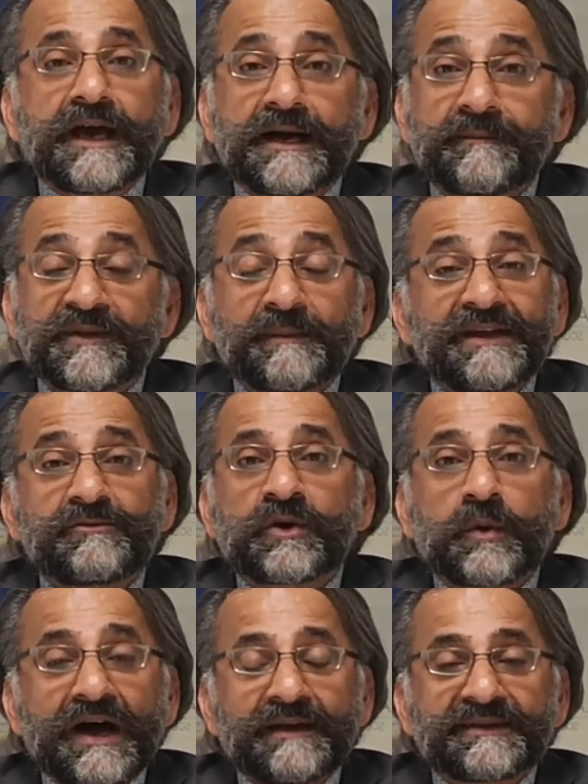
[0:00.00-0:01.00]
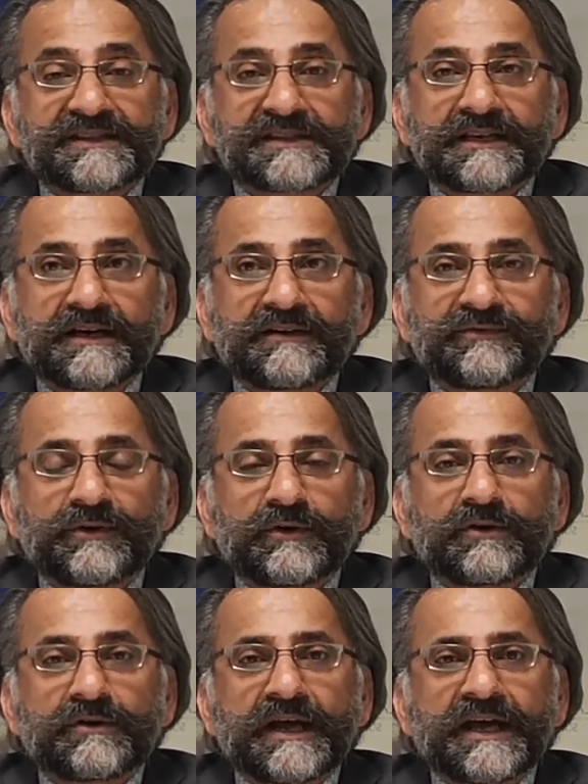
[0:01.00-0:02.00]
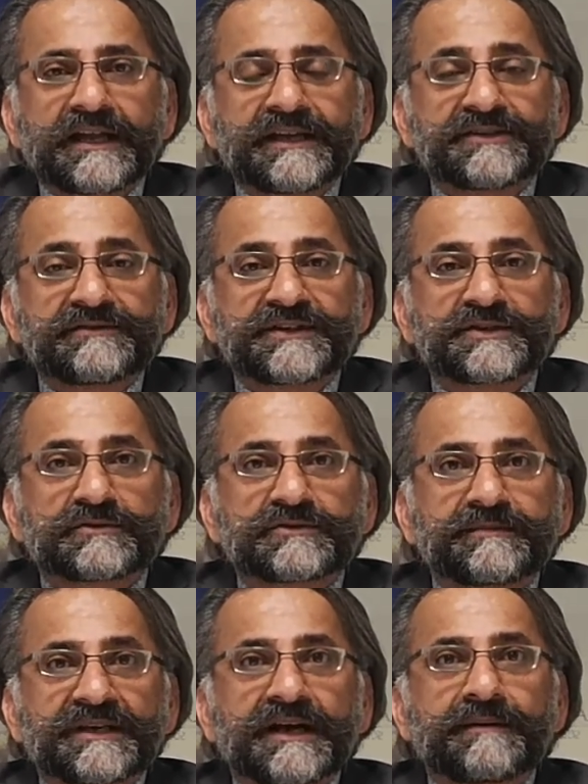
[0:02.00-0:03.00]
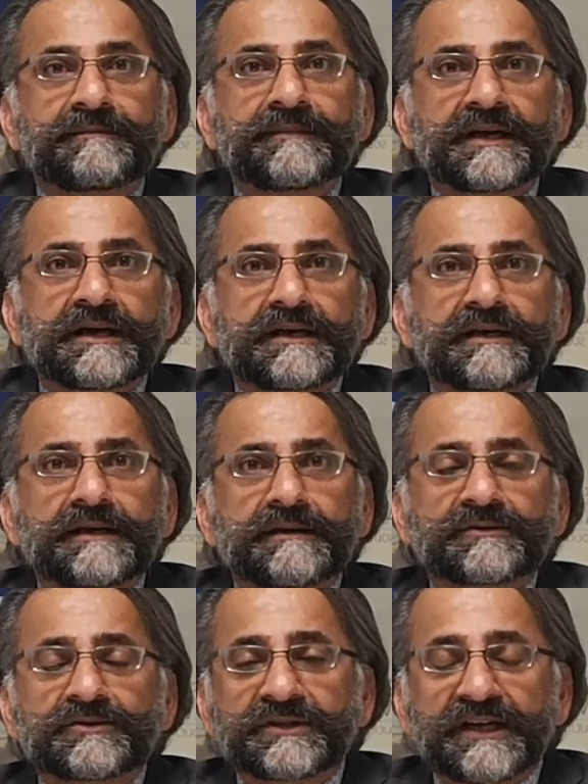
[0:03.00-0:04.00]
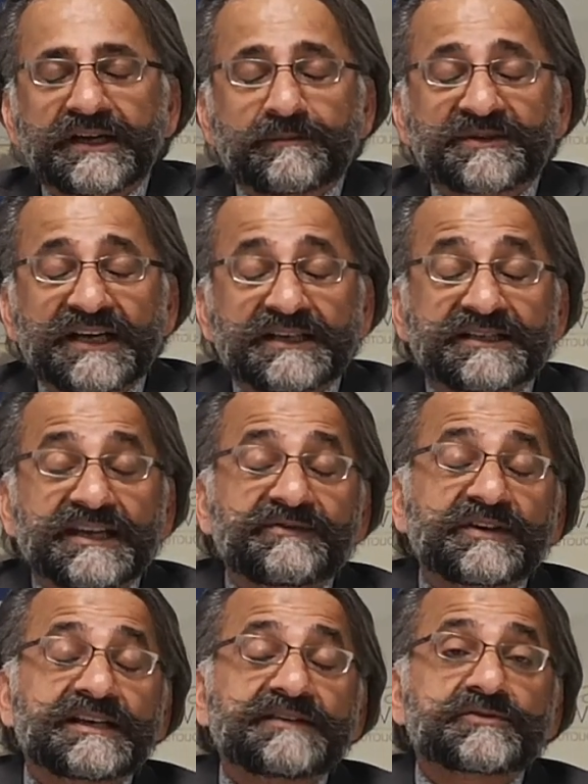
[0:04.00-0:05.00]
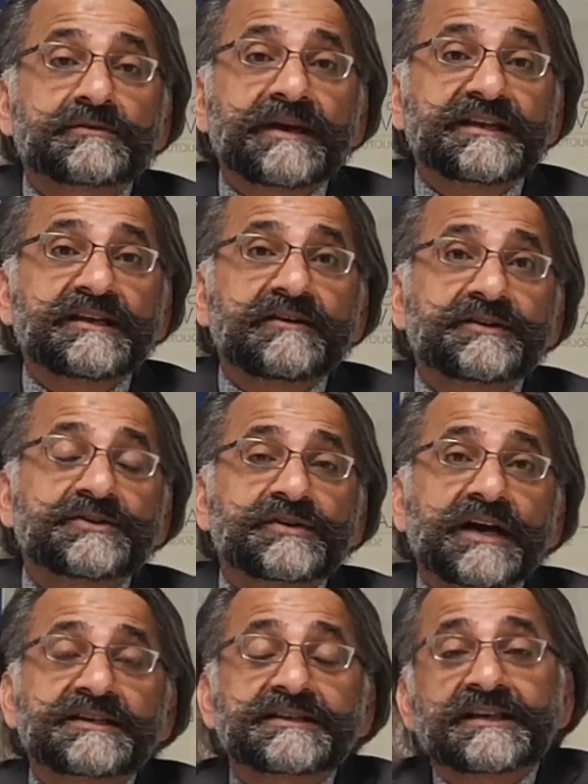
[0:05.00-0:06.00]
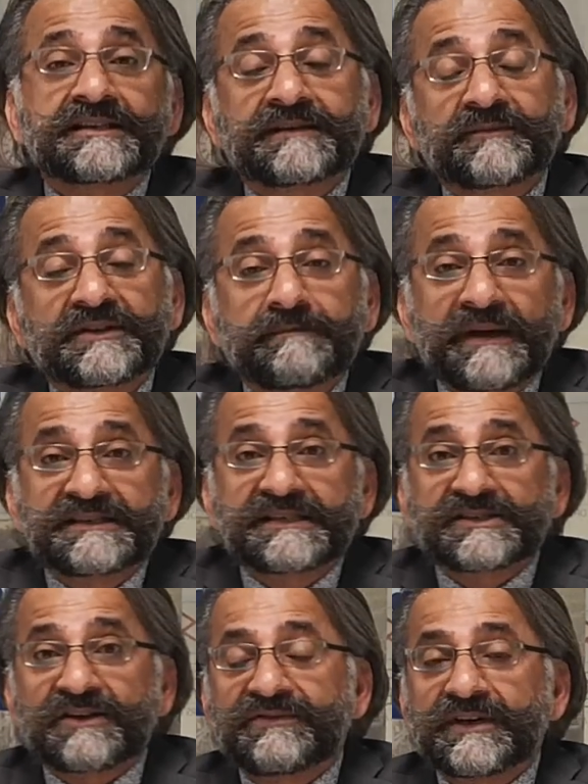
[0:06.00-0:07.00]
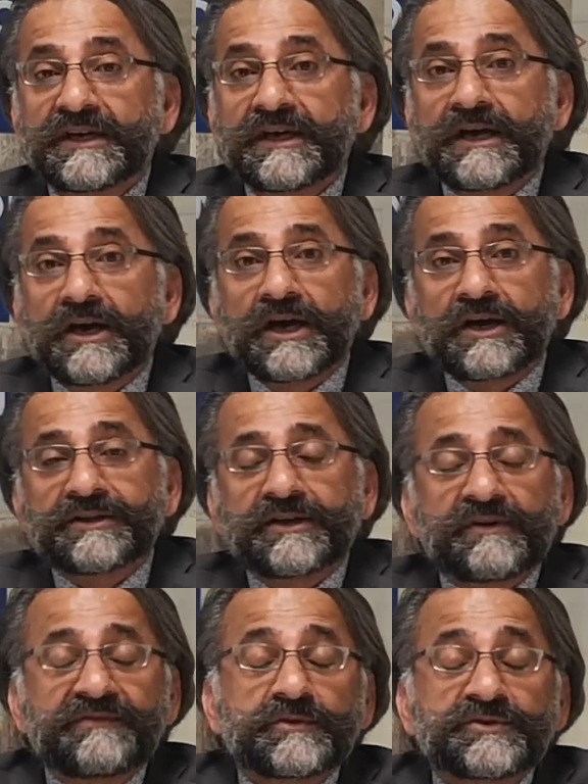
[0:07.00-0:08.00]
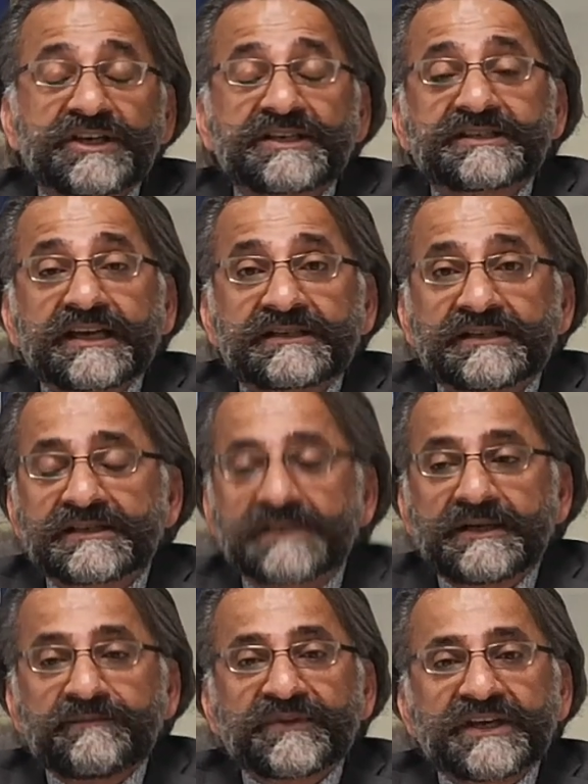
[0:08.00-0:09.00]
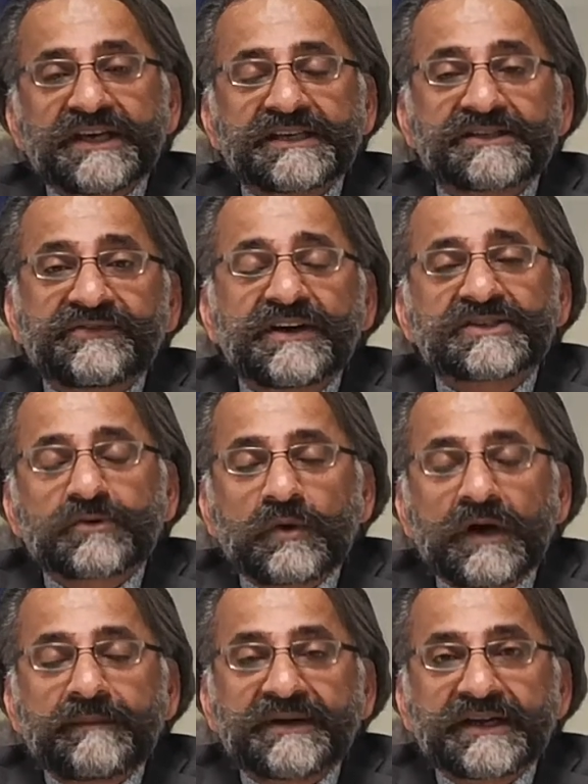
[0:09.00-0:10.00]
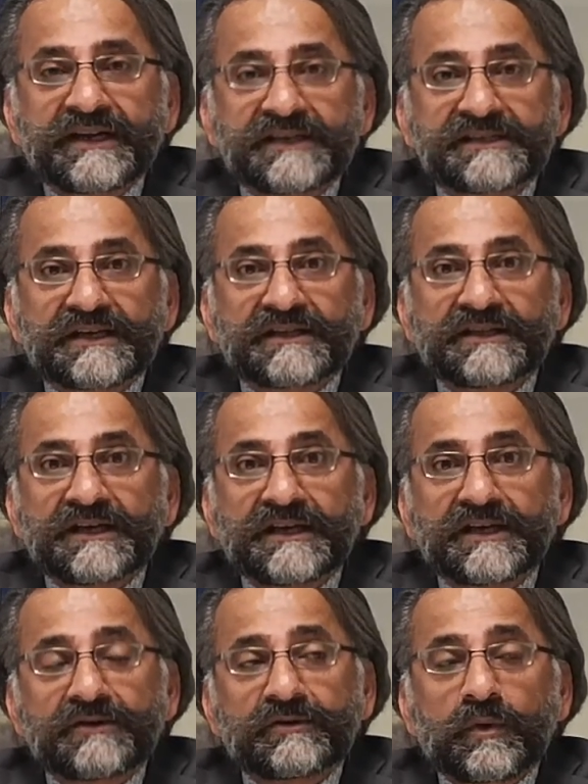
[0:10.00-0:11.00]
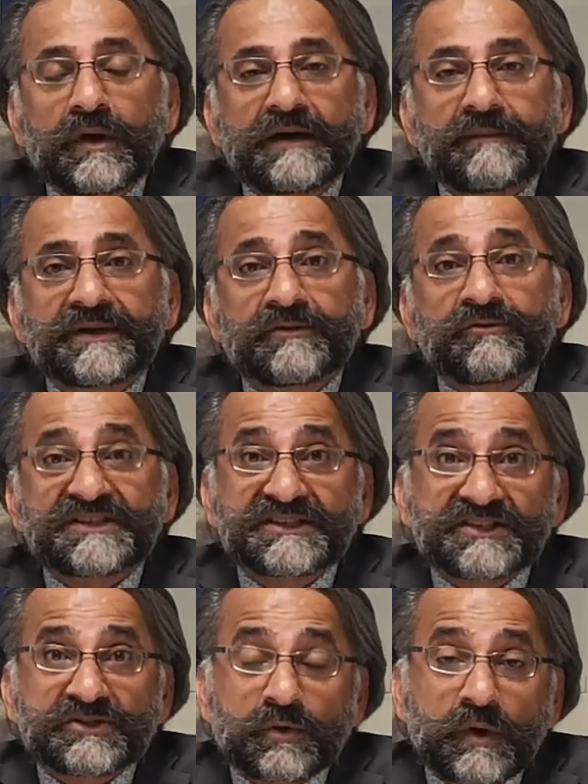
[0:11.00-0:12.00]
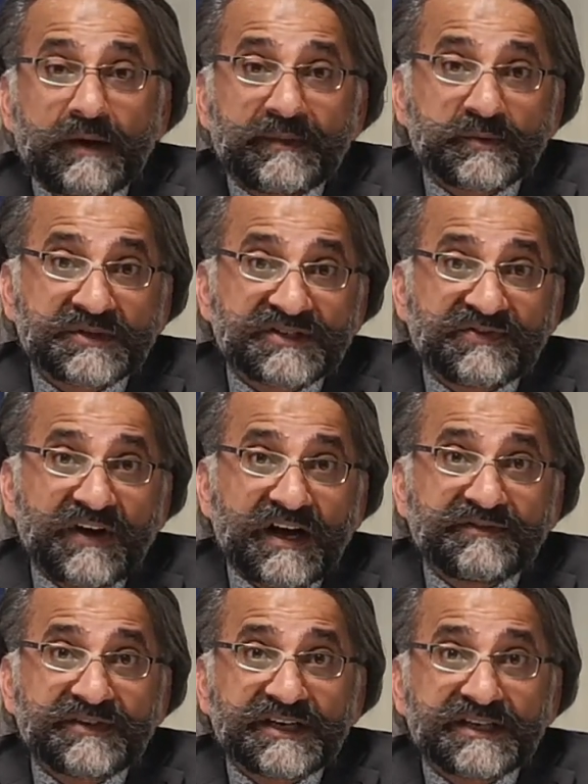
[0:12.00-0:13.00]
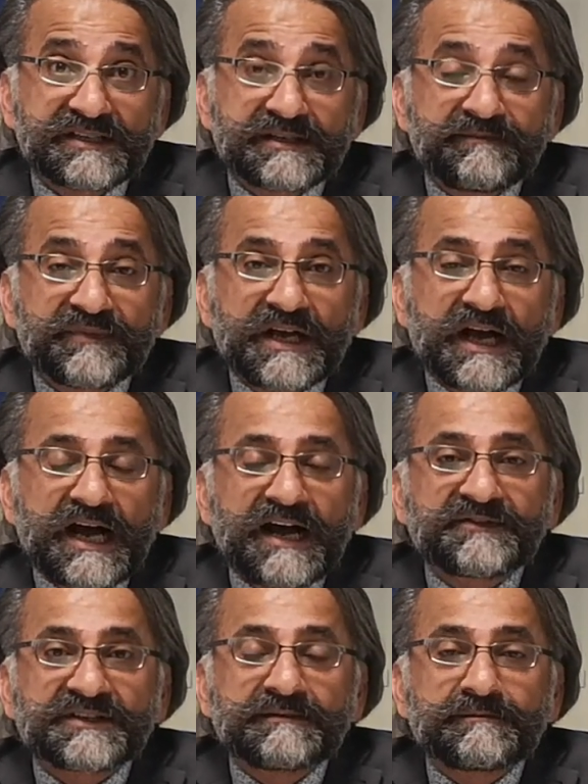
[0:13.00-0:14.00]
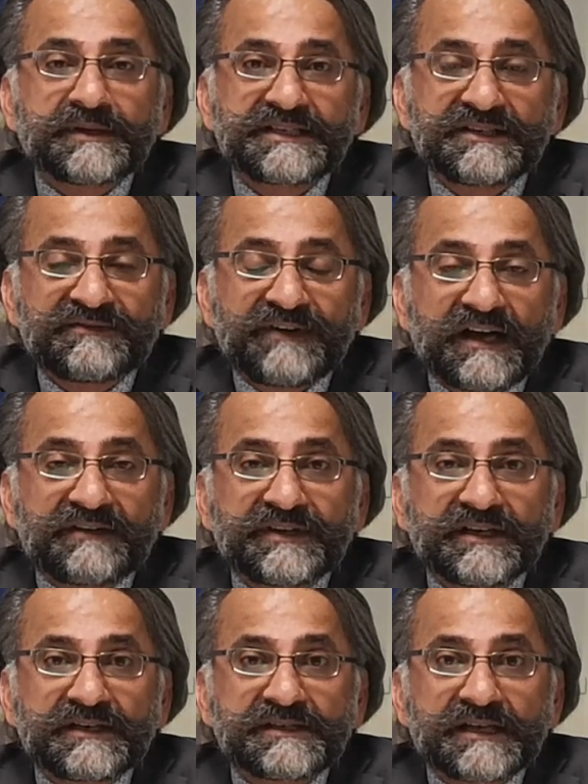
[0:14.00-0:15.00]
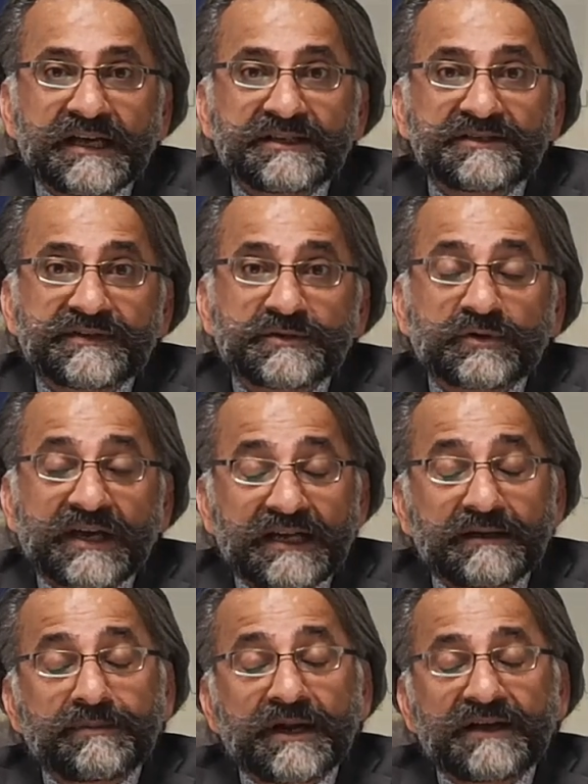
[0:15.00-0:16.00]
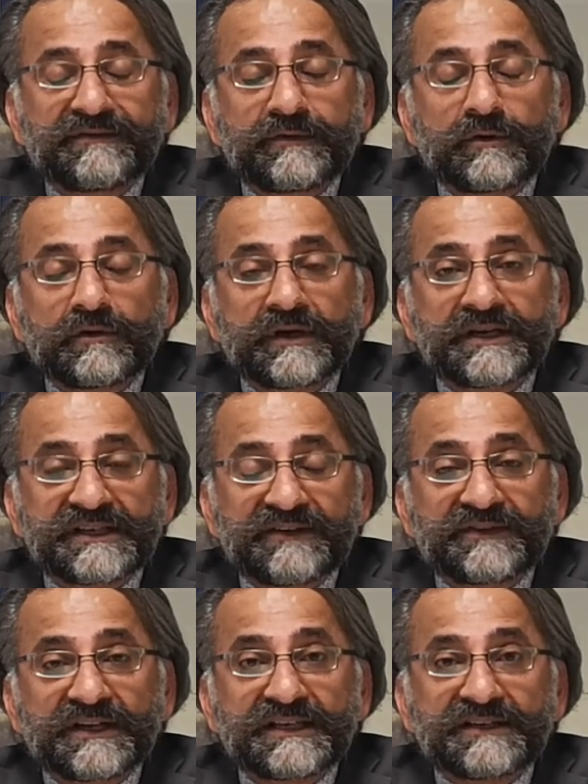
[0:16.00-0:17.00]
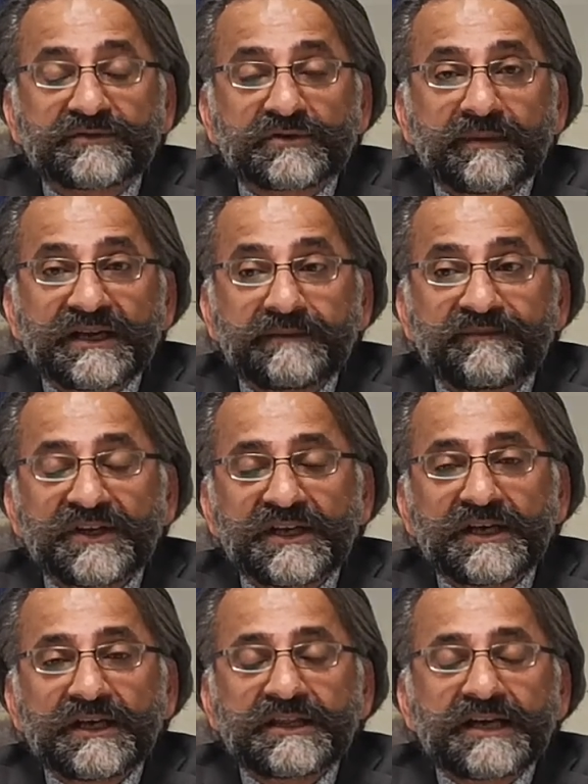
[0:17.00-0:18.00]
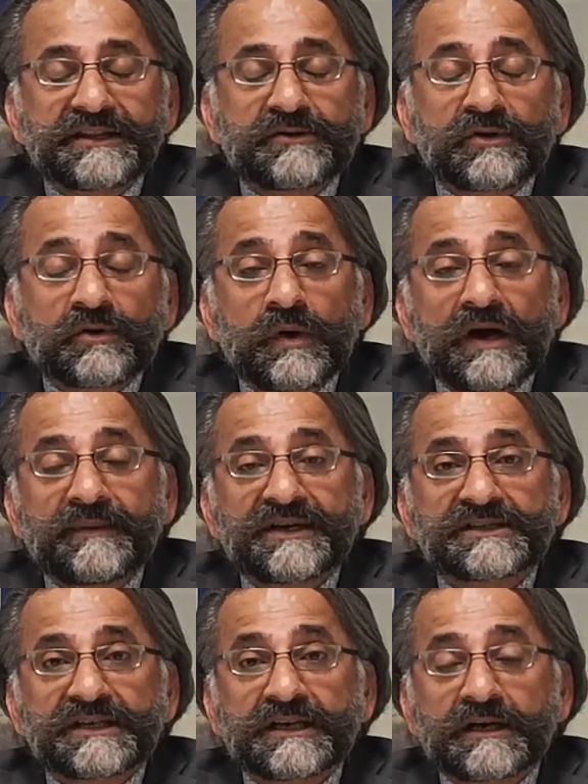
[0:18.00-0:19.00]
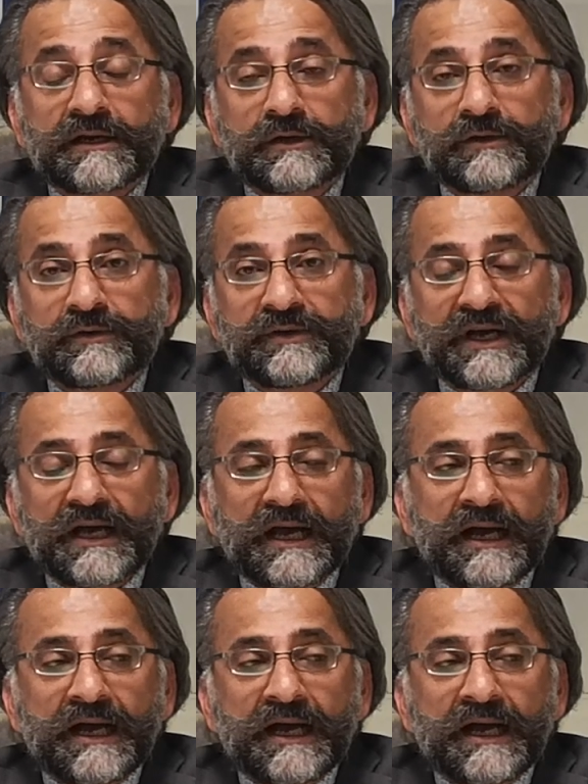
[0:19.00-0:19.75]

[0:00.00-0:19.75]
The main requirements for an individual to become obtain indefinite leave to remain here in the United Kingdom on the basis of the refugee status is the first requirement is the residence requirement, which is 5 years. After completing 5 years, an individual can apply for indefinite leave to remain. The other requirements include,